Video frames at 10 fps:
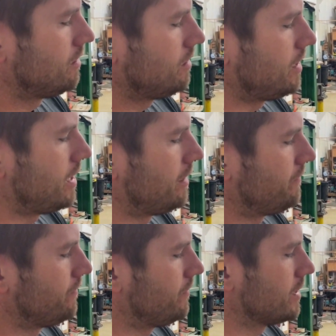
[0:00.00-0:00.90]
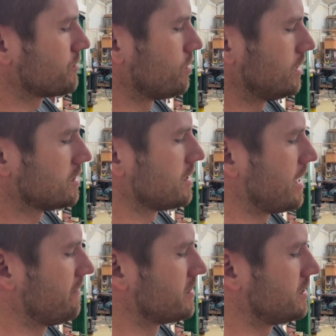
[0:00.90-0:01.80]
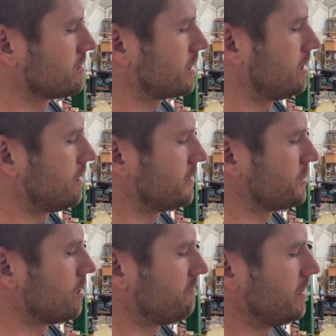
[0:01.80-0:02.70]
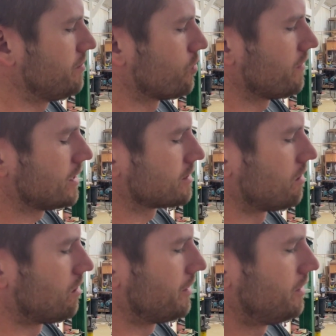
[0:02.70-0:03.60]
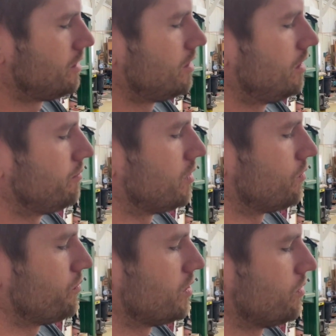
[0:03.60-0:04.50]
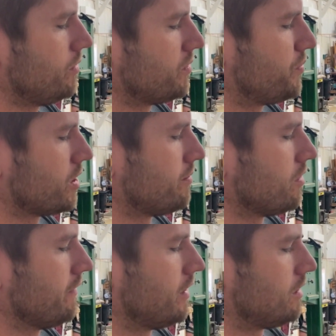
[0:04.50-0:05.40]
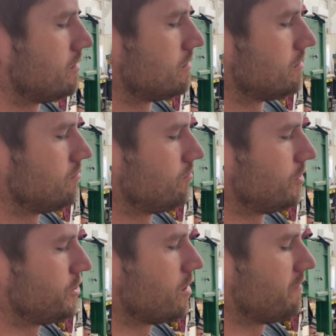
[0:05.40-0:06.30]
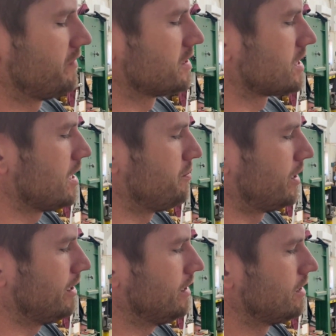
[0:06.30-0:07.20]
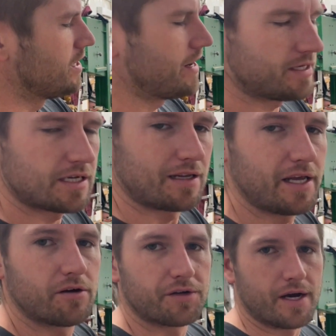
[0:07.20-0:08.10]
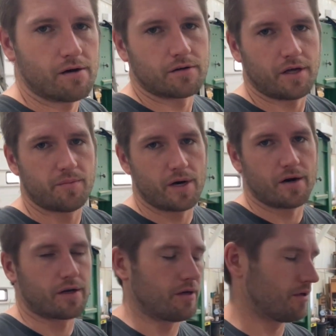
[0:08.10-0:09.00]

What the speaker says: And this one doesn't have the sealskin on the shelf anymore. That's gone. But we would put them on the shelf and the side plate. That is illegal now in America.